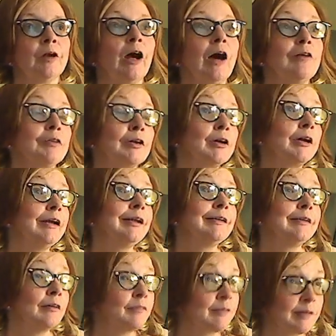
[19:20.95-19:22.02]
a very
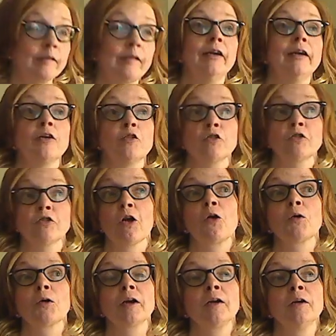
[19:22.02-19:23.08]
devastating
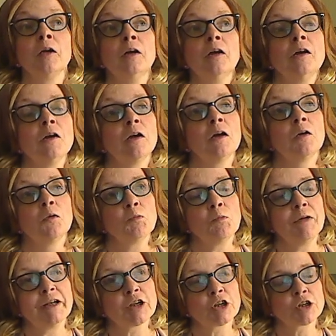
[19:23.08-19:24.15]
stroke,
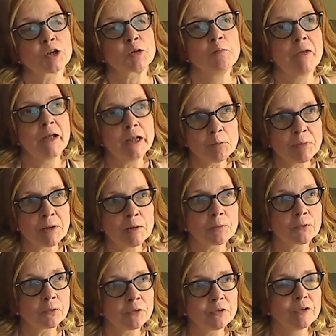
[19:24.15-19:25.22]
which many
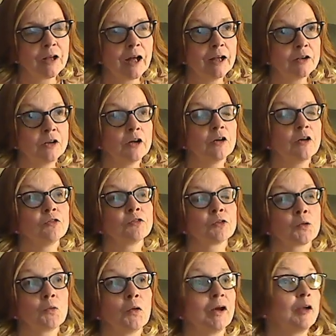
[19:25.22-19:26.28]
people do not know
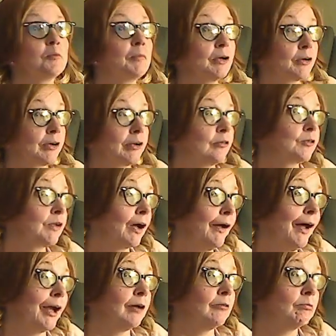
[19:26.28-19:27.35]
for quite a period of
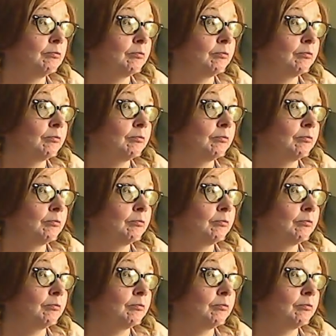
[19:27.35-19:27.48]
time.